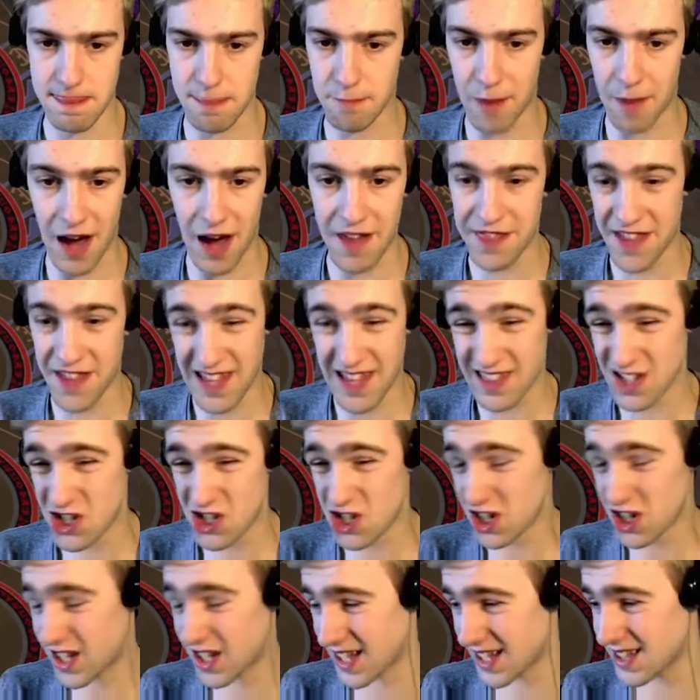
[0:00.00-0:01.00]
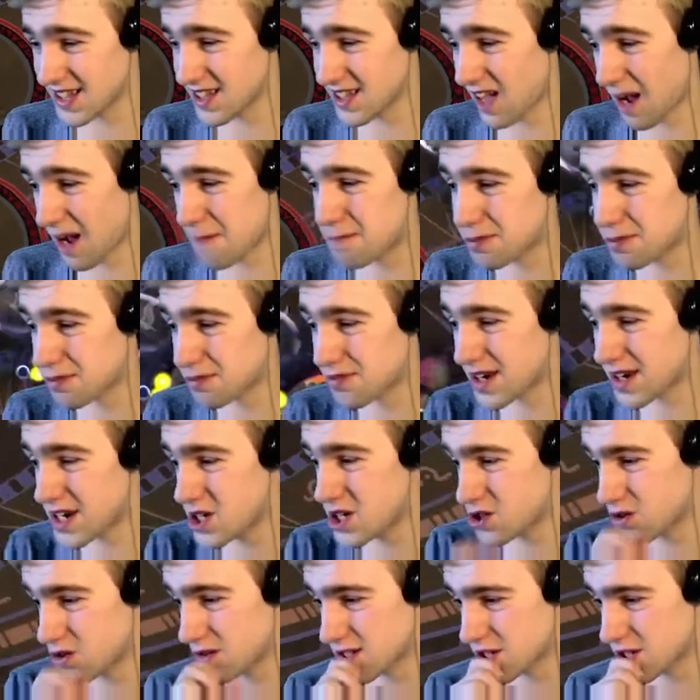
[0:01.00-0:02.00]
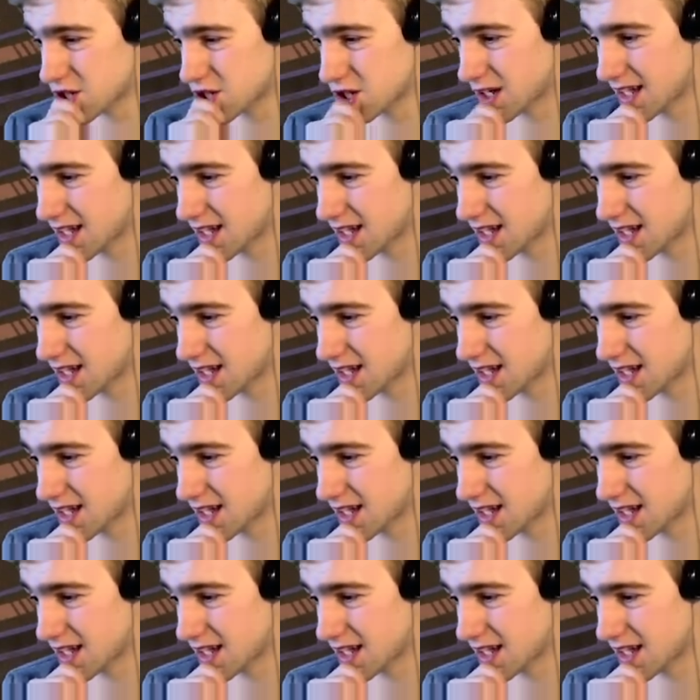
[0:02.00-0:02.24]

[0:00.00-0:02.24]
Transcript: I think this should kill. I'm pretty sure this should